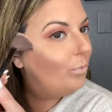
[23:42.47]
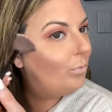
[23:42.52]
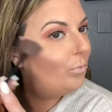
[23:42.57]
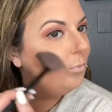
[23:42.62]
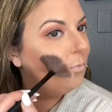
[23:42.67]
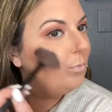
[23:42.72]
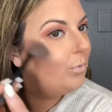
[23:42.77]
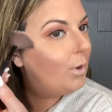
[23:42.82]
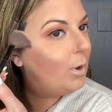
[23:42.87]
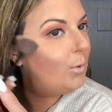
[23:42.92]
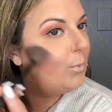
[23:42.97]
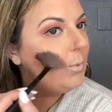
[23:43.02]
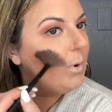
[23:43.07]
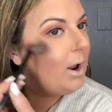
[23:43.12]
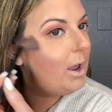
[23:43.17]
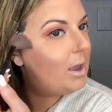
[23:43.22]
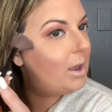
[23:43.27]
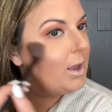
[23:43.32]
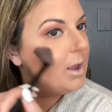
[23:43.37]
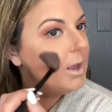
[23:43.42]
And go
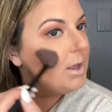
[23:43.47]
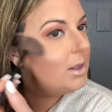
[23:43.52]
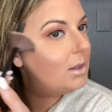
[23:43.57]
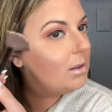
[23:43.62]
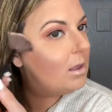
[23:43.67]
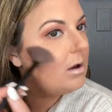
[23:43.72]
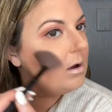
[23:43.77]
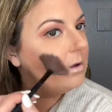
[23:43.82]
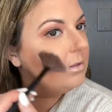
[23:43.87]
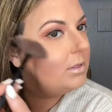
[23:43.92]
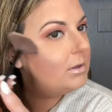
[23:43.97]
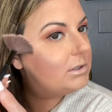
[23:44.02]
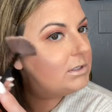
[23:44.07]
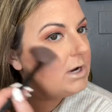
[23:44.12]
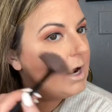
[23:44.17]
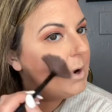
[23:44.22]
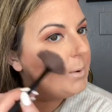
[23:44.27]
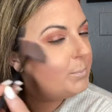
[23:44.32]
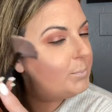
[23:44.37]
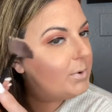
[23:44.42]
right along the
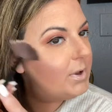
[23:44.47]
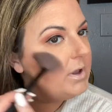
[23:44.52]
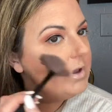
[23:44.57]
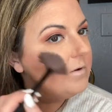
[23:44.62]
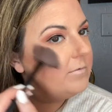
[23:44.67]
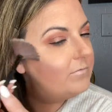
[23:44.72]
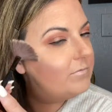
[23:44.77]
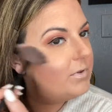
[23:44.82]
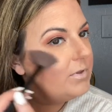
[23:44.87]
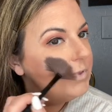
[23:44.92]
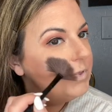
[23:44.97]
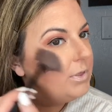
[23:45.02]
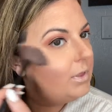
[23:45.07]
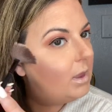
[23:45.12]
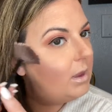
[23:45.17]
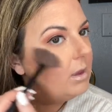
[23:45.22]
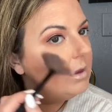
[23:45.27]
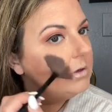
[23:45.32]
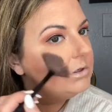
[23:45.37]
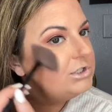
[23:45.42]
top of
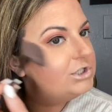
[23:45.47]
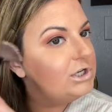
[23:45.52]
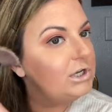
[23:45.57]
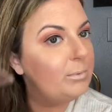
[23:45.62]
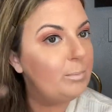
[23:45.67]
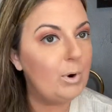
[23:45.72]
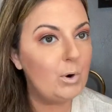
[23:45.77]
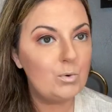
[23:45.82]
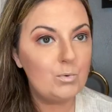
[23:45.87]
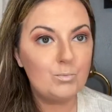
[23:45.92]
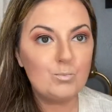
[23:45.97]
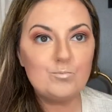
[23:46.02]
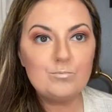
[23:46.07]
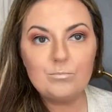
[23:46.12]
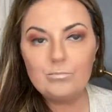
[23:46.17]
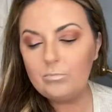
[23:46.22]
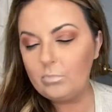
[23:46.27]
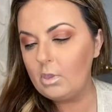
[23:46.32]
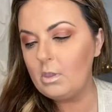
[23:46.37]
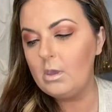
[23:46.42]
the cheekbone,
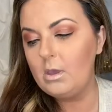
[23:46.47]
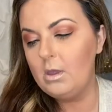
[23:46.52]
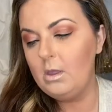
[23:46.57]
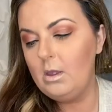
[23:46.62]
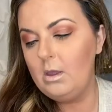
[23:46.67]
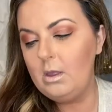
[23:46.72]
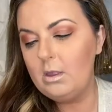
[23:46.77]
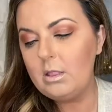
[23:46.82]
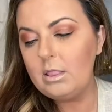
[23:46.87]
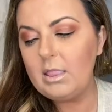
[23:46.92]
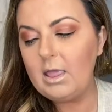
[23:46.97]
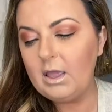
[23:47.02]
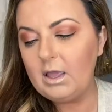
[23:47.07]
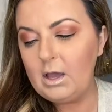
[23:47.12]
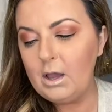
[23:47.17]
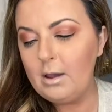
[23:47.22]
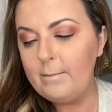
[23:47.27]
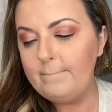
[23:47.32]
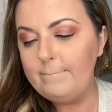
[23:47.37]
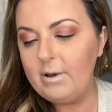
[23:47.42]
like
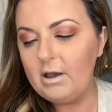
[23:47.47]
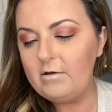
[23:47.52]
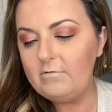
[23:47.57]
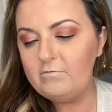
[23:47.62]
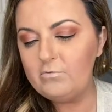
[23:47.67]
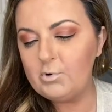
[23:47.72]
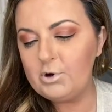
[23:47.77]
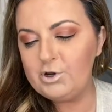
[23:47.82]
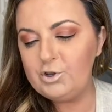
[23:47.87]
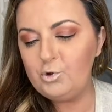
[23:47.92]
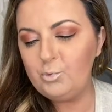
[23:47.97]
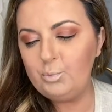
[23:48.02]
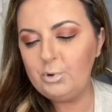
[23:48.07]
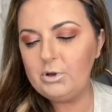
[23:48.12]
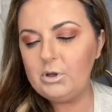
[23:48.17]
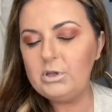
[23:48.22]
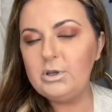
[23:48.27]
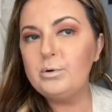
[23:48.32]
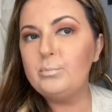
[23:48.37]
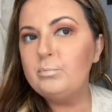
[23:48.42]
above where you
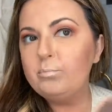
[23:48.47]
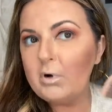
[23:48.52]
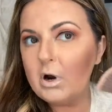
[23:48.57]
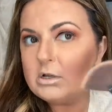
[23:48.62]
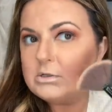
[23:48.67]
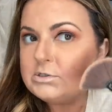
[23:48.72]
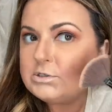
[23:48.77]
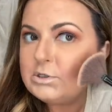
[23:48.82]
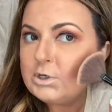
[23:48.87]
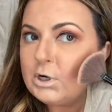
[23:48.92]
put your bronzer